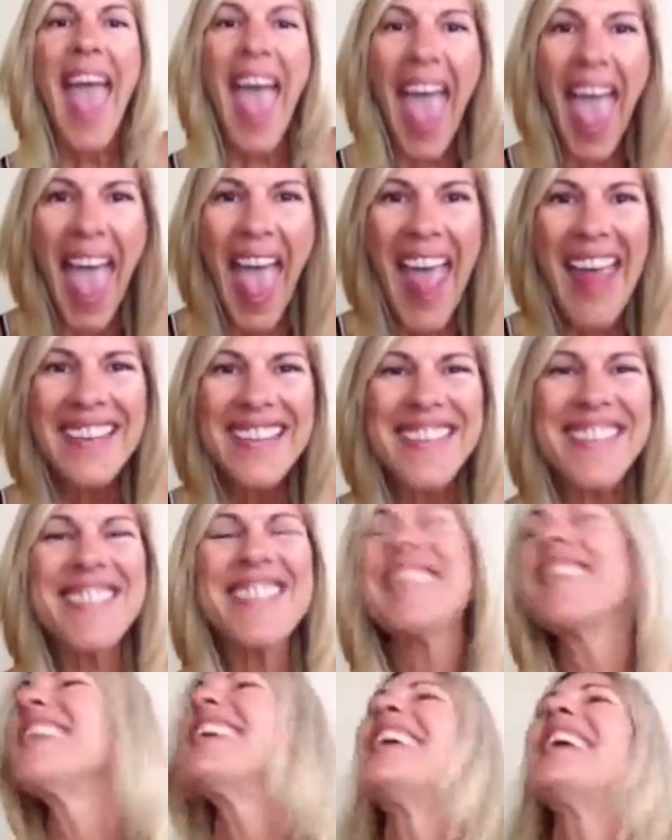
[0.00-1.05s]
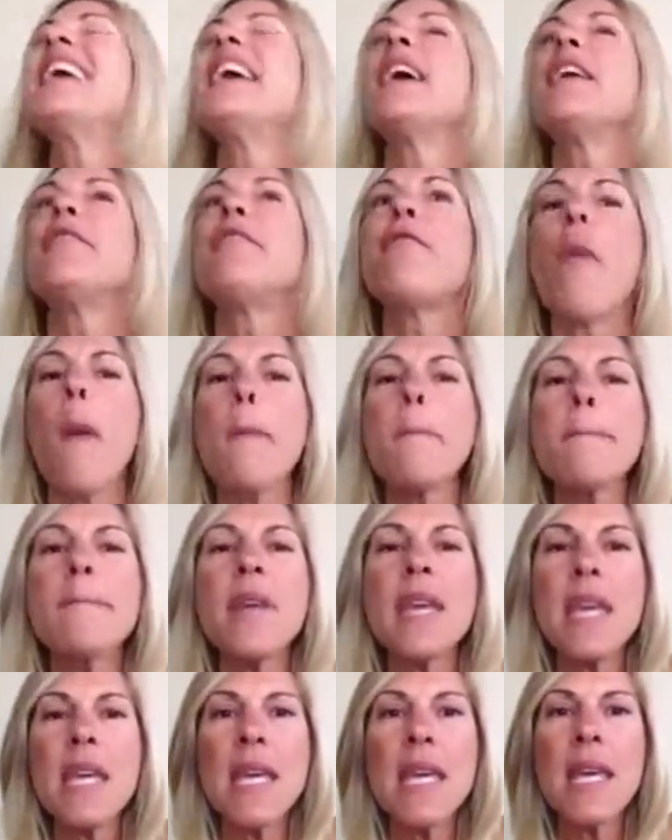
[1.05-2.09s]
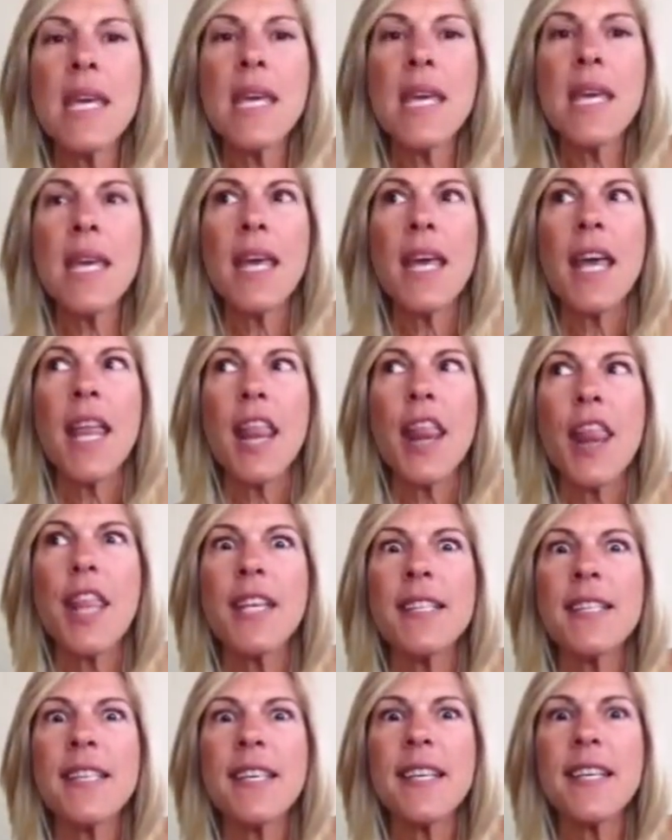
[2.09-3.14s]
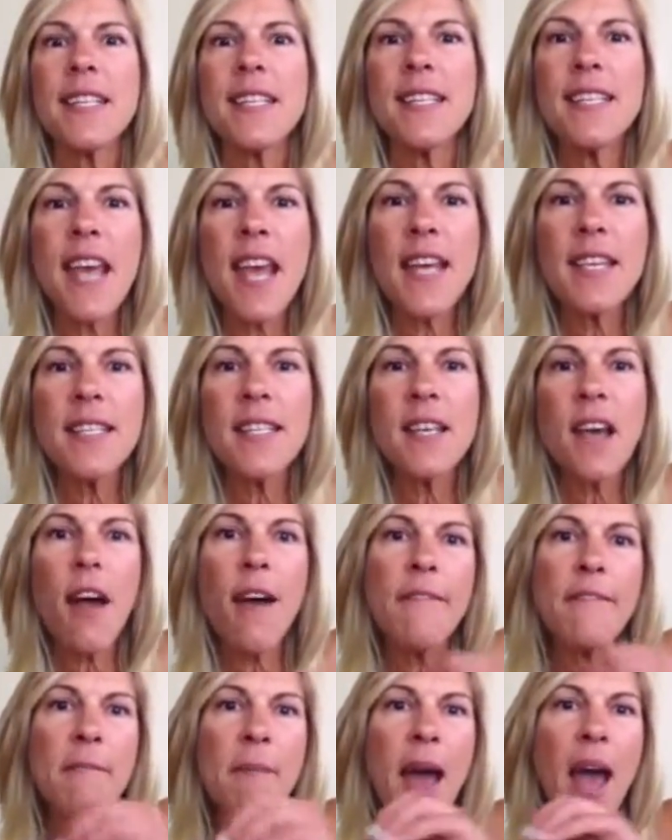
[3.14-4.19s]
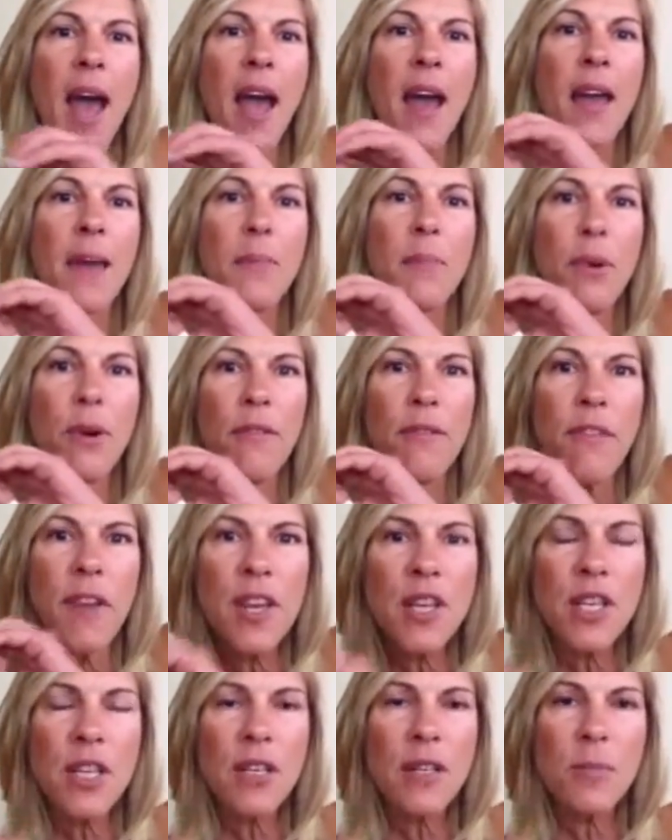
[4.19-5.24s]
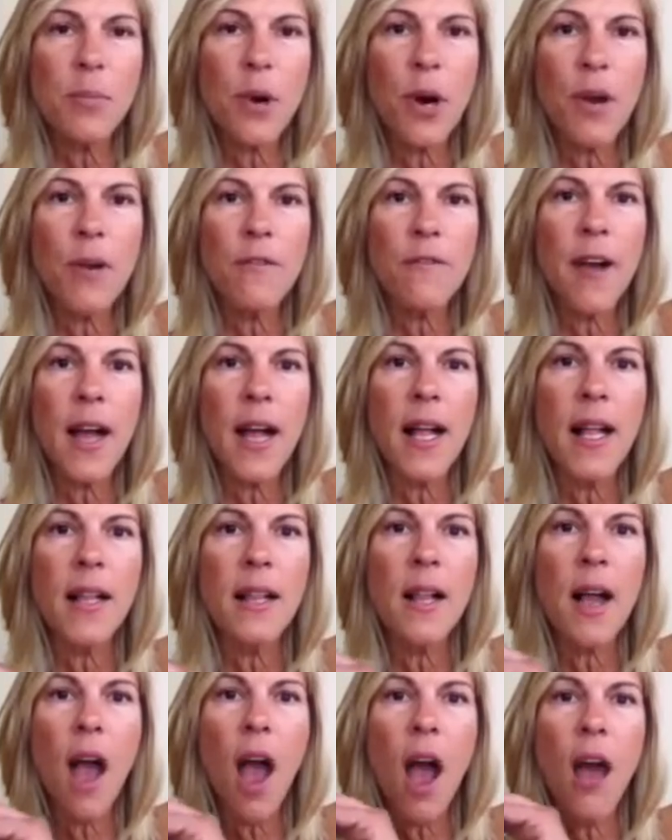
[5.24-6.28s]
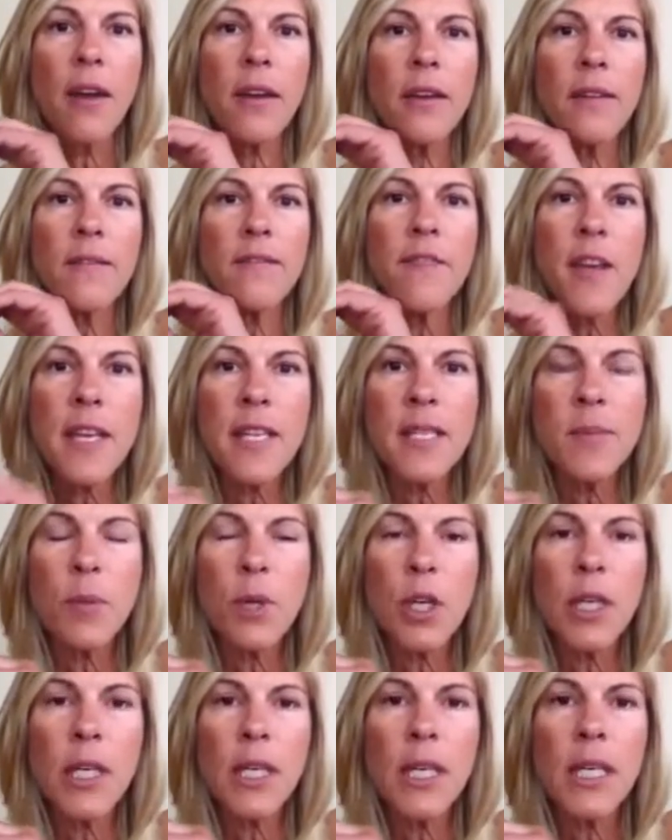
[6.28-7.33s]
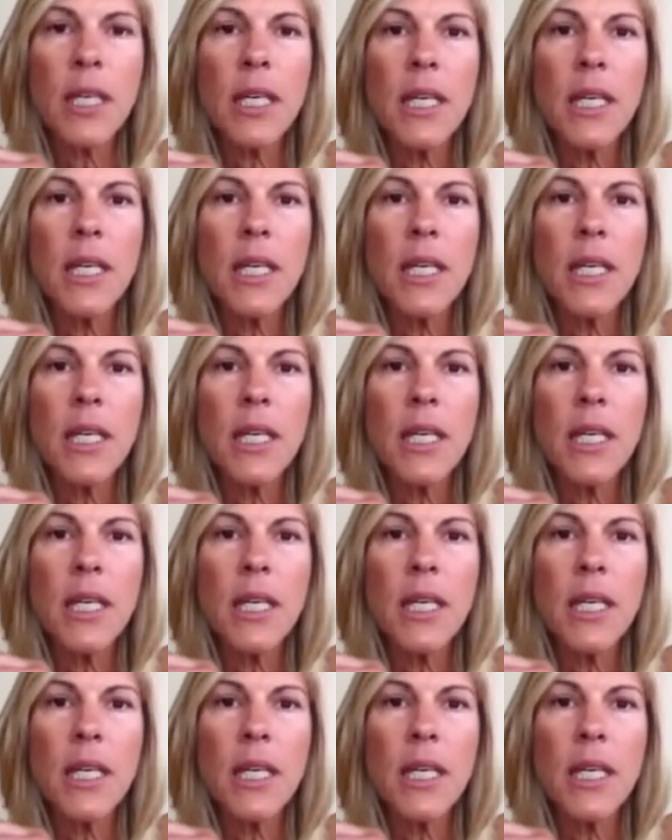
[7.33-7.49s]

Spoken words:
And for me, the success of my professional profile on Facebook